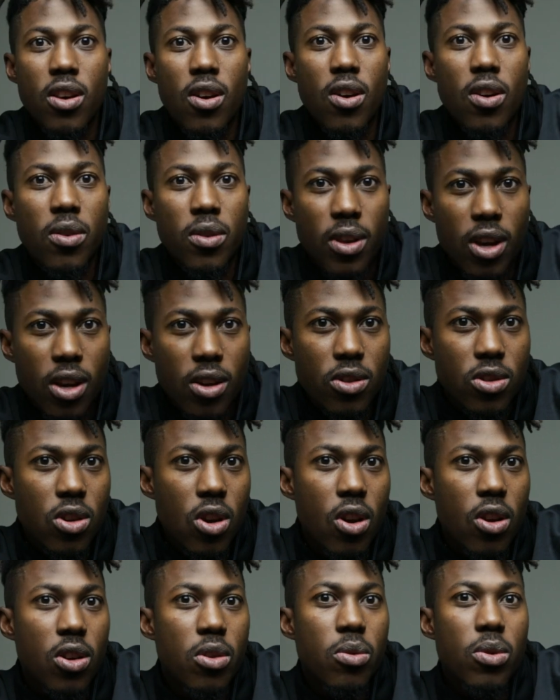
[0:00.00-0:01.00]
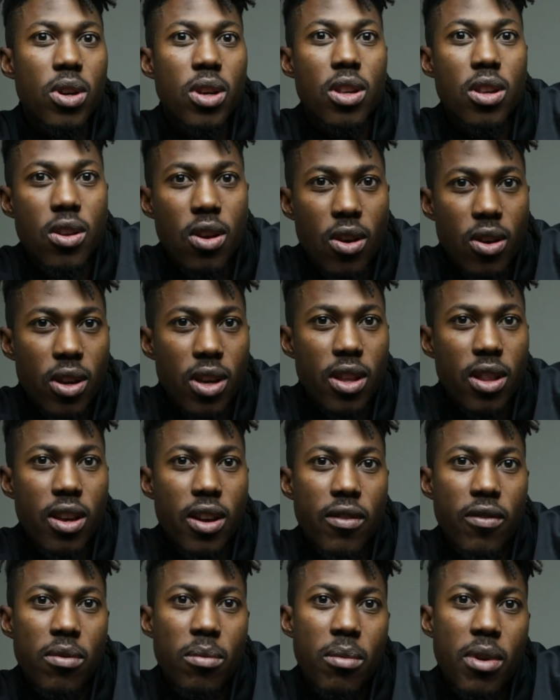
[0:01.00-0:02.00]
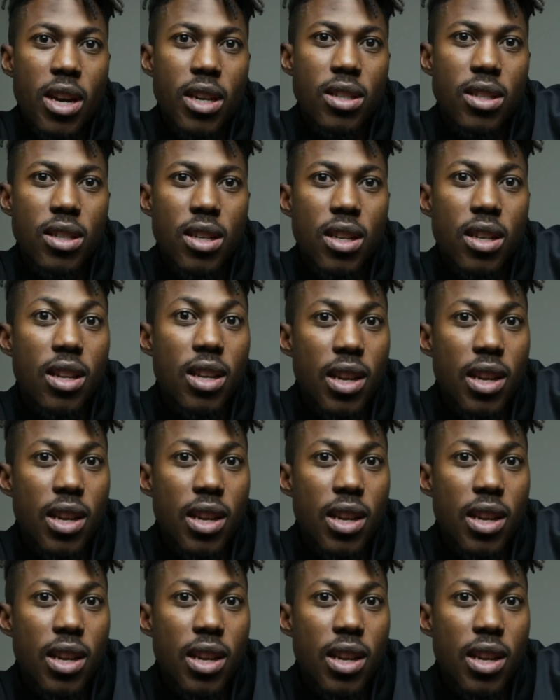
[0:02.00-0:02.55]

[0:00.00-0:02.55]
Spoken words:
you know, the controller would, you know, get the information,